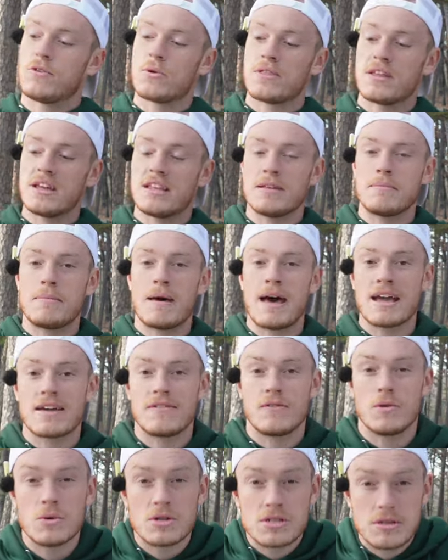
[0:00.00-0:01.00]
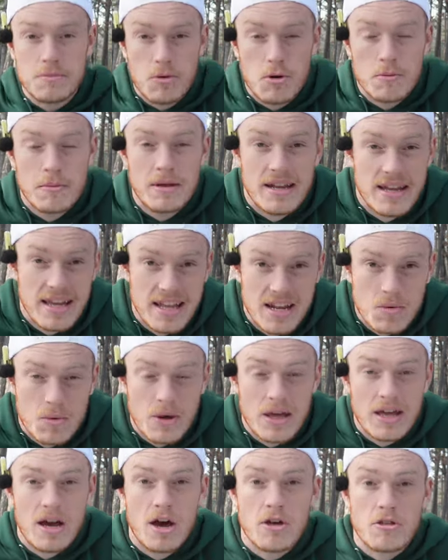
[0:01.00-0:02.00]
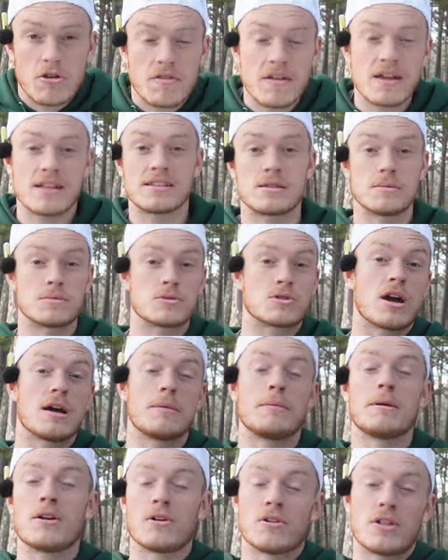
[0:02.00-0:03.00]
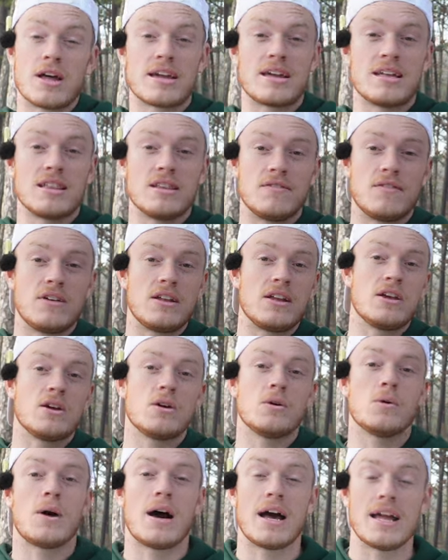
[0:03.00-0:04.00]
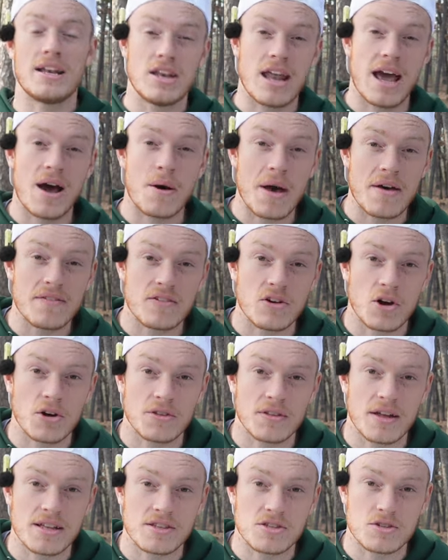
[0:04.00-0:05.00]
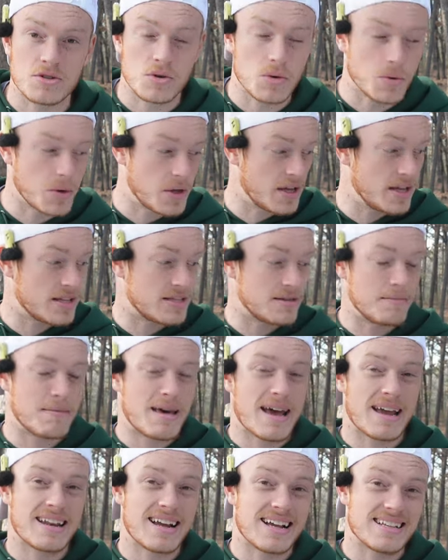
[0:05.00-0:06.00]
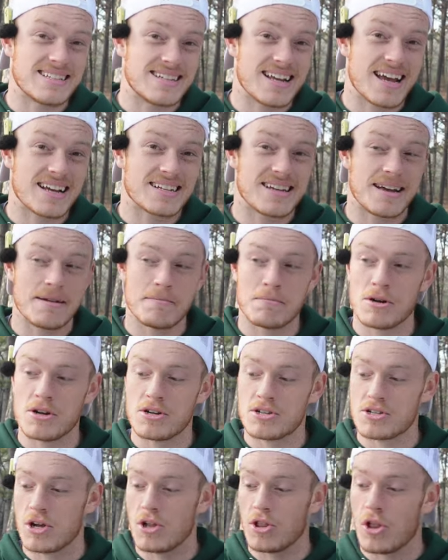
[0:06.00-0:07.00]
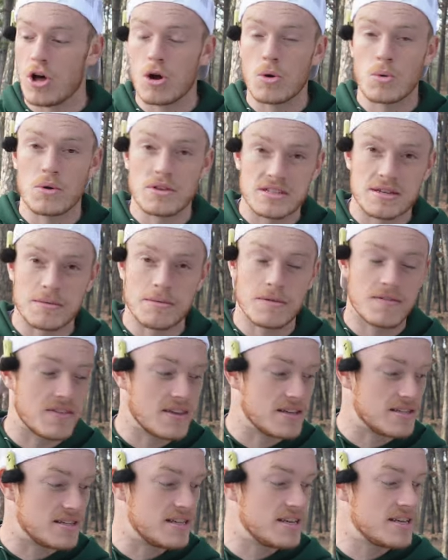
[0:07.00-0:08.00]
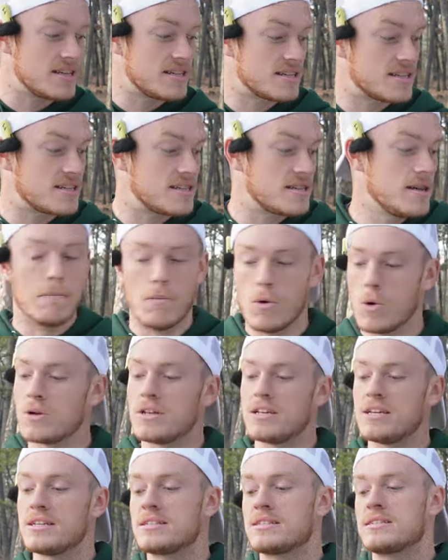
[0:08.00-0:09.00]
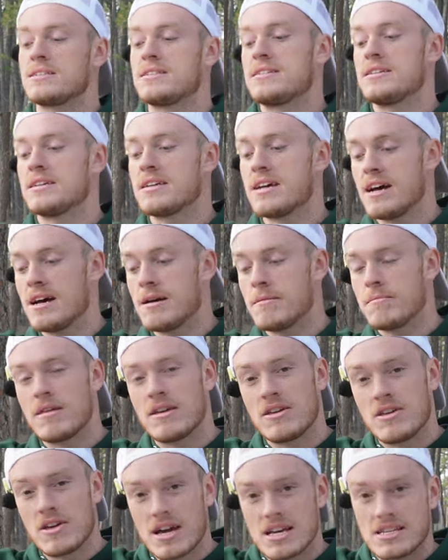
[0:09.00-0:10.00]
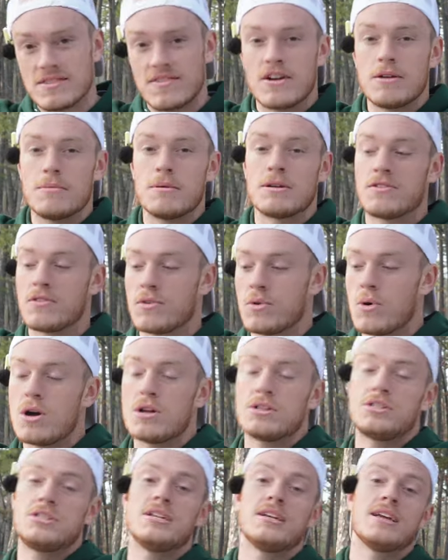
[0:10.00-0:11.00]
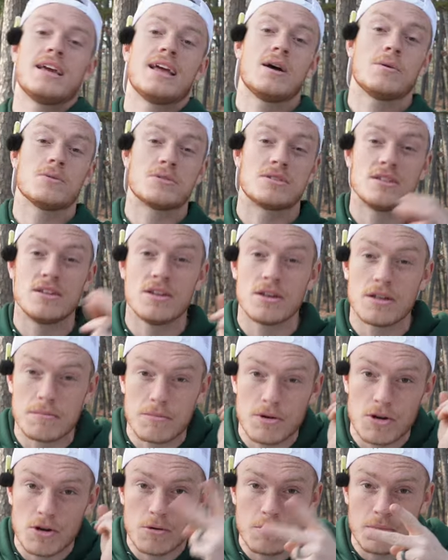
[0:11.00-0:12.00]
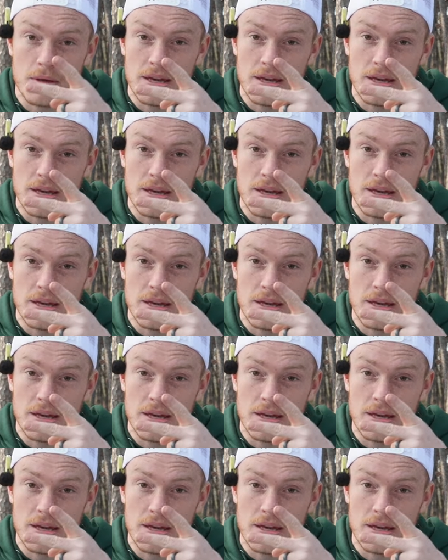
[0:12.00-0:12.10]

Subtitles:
for the in the bag. If you want to support me in any way other than subscribing or liking the video, I now have an online store where you can get some Back Nine Snack Time merch along with some of these discs. More discs to come. Thank you guys very much for watching, and I will see y'all tomorrow.